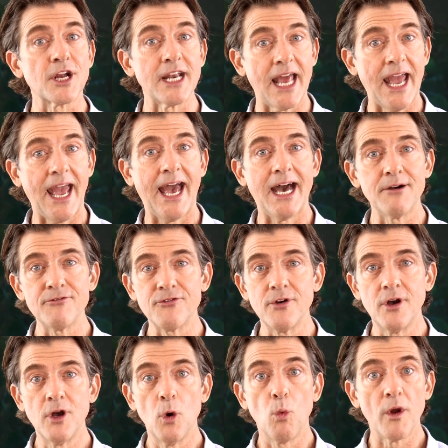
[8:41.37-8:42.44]
going to have
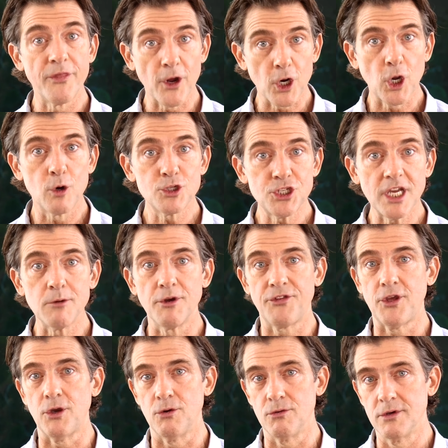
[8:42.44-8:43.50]
when they're coaching
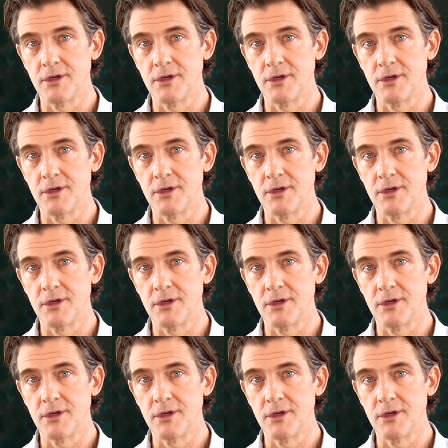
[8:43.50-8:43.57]
with you.